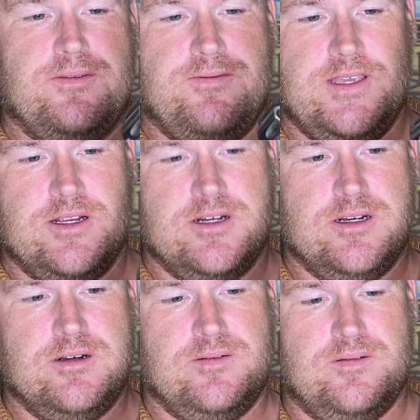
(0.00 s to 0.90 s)

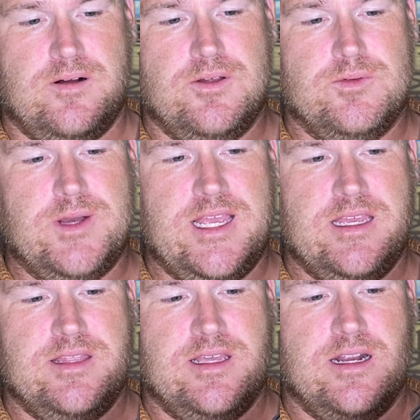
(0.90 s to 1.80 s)
finger all the way
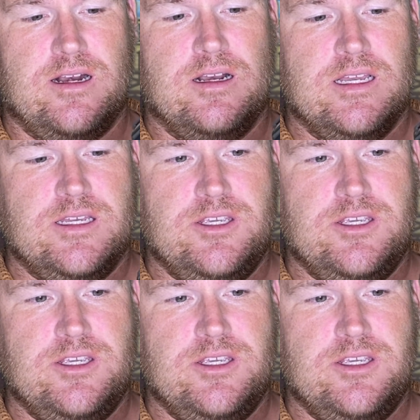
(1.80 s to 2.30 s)
in there. You